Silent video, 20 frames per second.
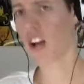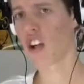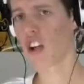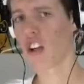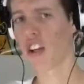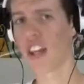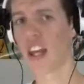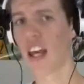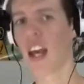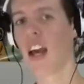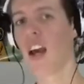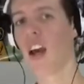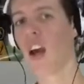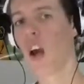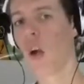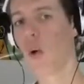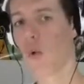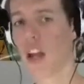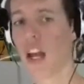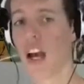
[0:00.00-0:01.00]
good there.
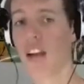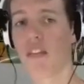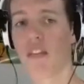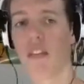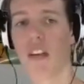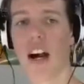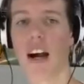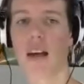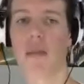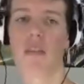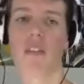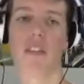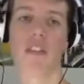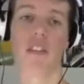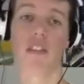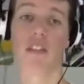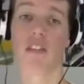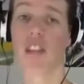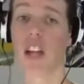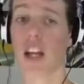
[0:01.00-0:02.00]
We have 5
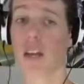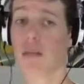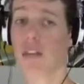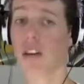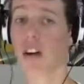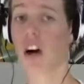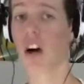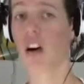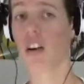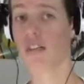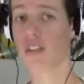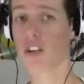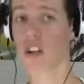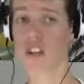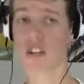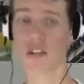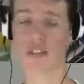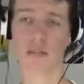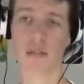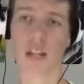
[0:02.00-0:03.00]
Flamethrower, of
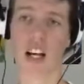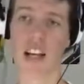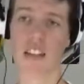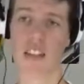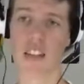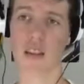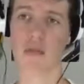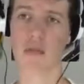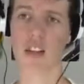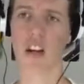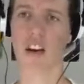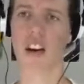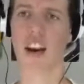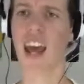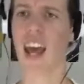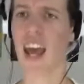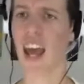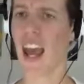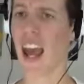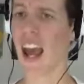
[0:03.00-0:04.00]
course, from last episode,
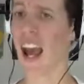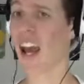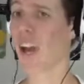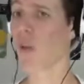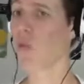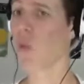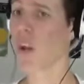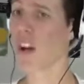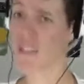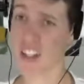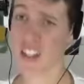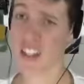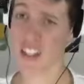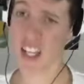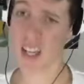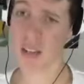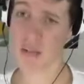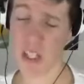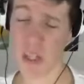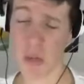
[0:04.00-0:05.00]
and one of the
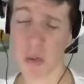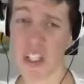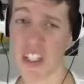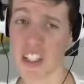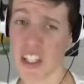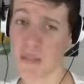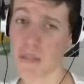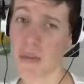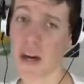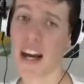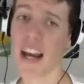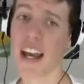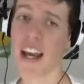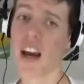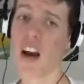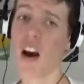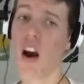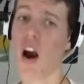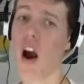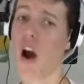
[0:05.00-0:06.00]
TMs that we did buy
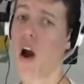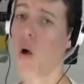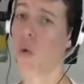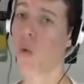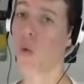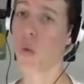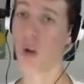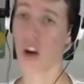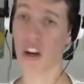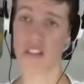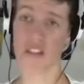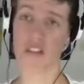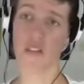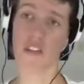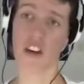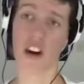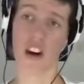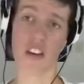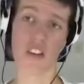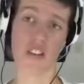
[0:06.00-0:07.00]
was
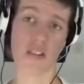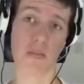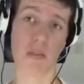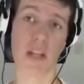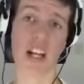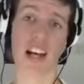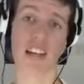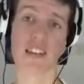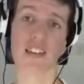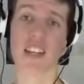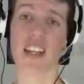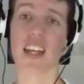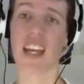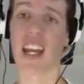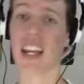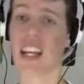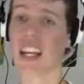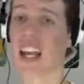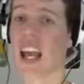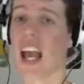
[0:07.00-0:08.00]
Focus Blast,
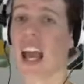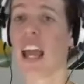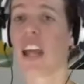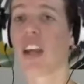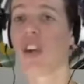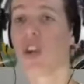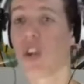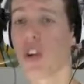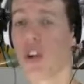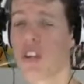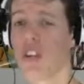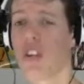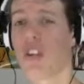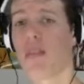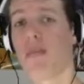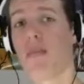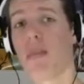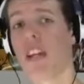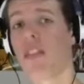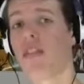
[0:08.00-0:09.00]
getting a good
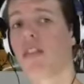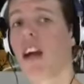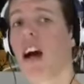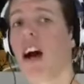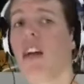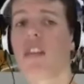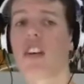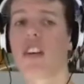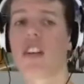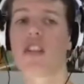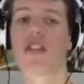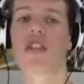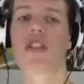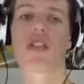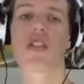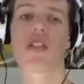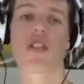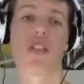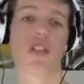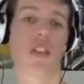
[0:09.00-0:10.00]
bit of
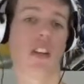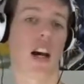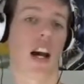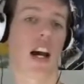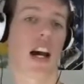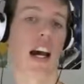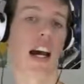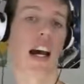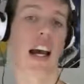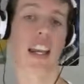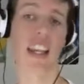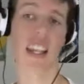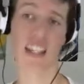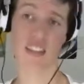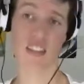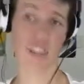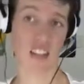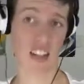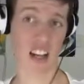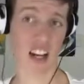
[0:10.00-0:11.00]
coverage
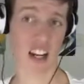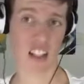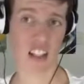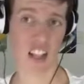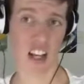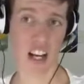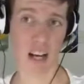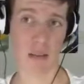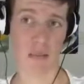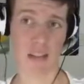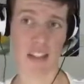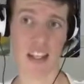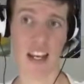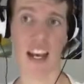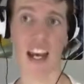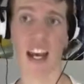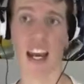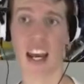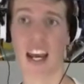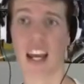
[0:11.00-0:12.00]
against the Dark types
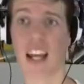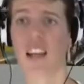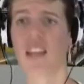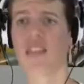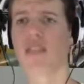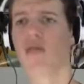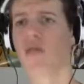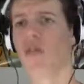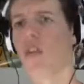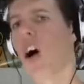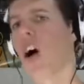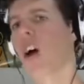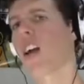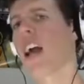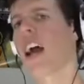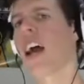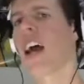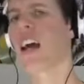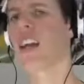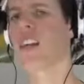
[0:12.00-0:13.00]
and Rock
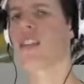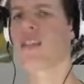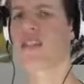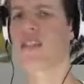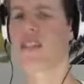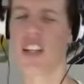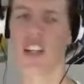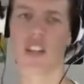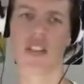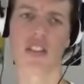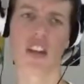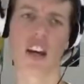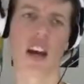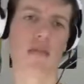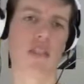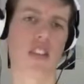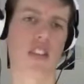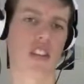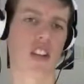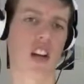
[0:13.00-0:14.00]
and Steel
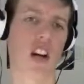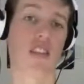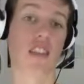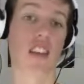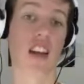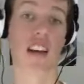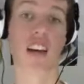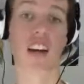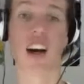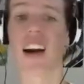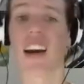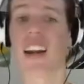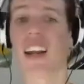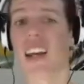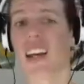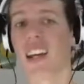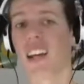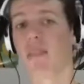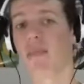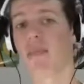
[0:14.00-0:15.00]
types that Charizard can't
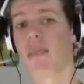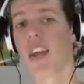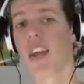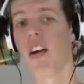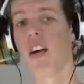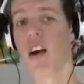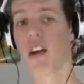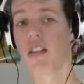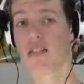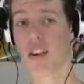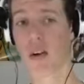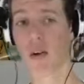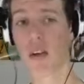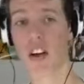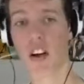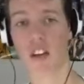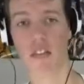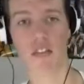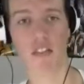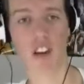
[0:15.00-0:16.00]
hit. So we
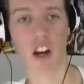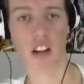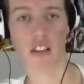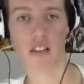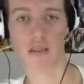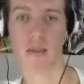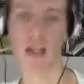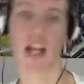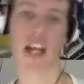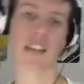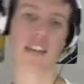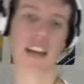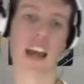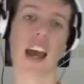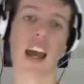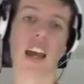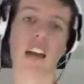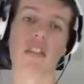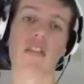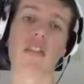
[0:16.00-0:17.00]
got Focus Blast
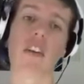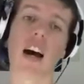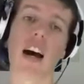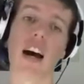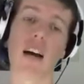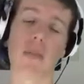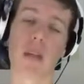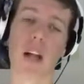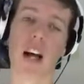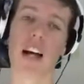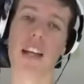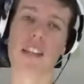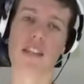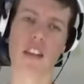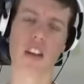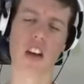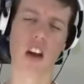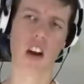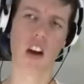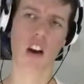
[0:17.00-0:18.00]
and Fire
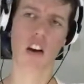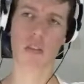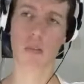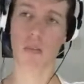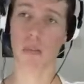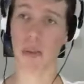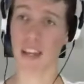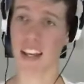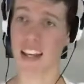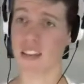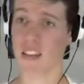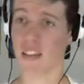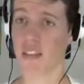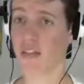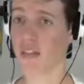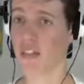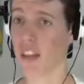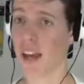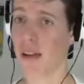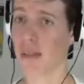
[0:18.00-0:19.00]
Blast, replaced
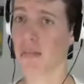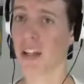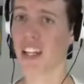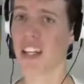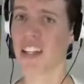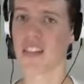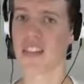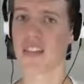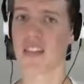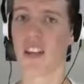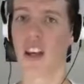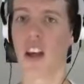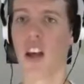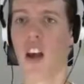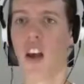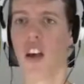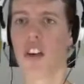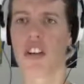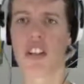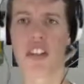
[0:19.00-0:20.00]
Flare Blitz,
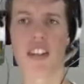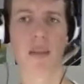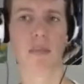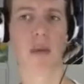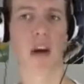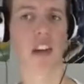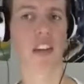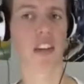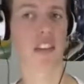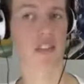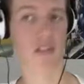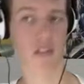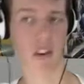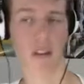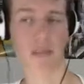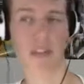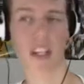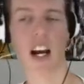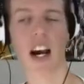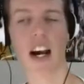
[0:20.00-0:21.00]
because they're both
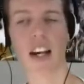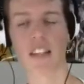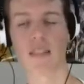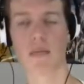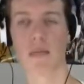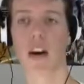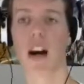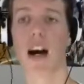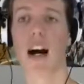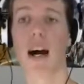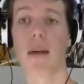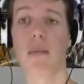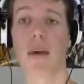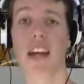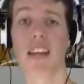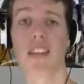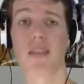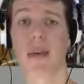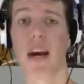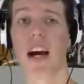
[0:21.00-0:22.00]
extremely high
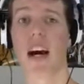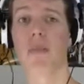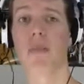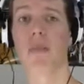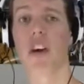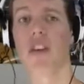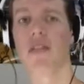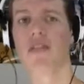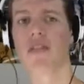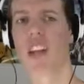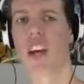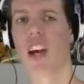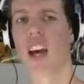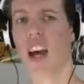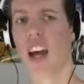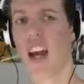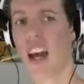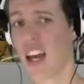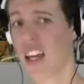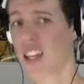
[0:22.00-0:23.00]
base power moves,
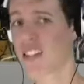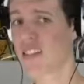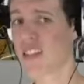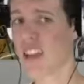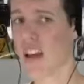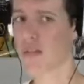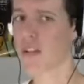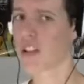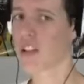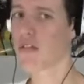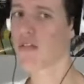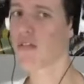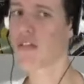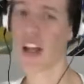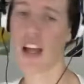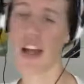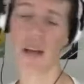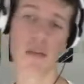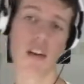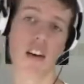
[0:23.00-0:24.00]
except
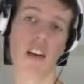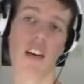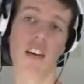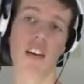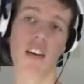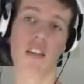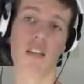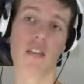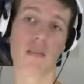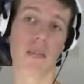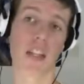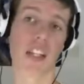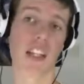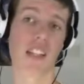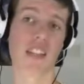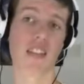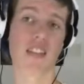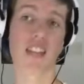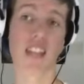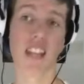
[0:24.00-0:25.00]
Flare
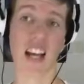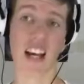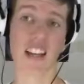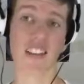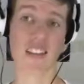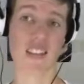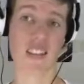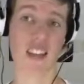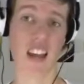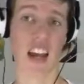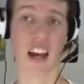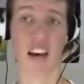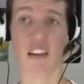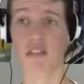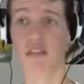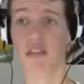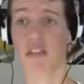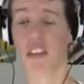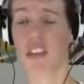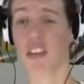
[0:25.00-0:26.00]
Blitz does
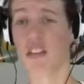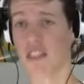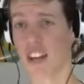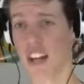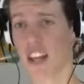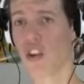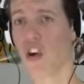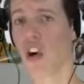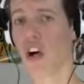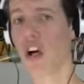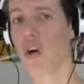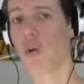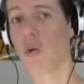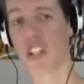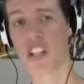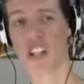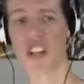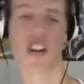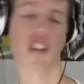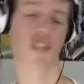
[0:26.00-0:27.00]
have the recoil,
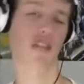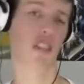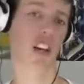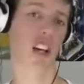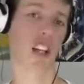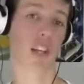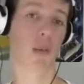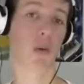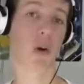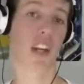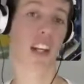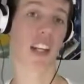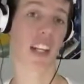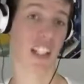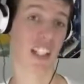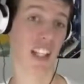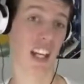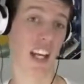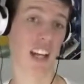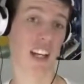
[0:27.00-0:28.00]
which I don't really want
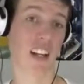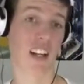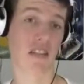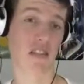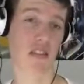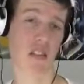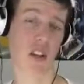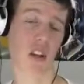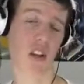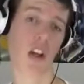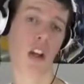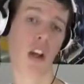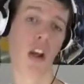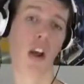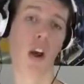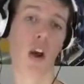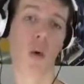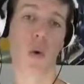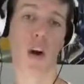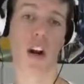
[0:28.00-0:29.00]
in a Nuzlocke,
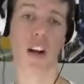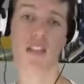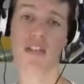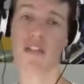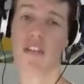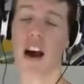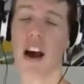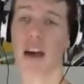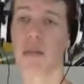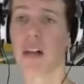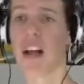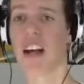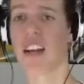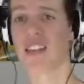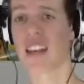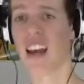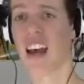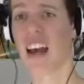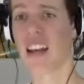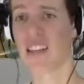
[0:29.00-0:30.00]
whereas Fire
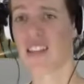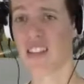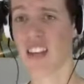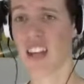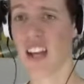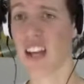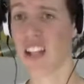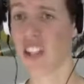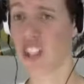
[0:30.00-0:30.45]
Blast has a